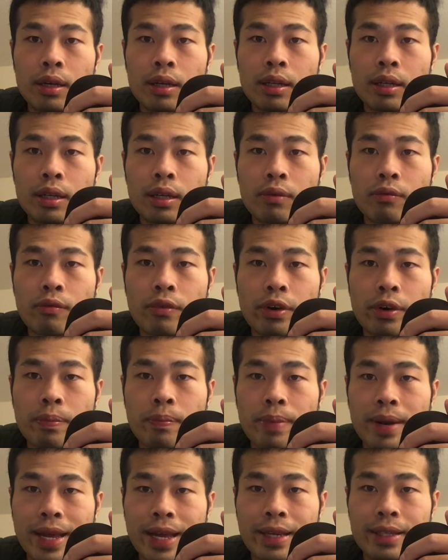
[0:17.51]
the
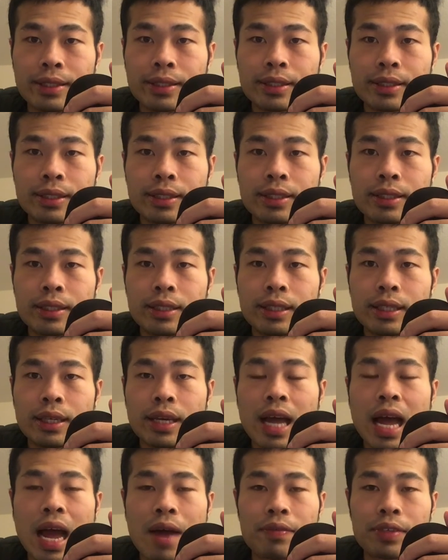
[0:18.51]
workplace
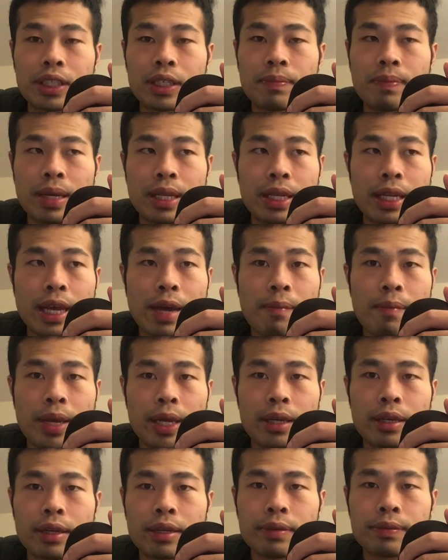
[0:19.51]
after pandemic.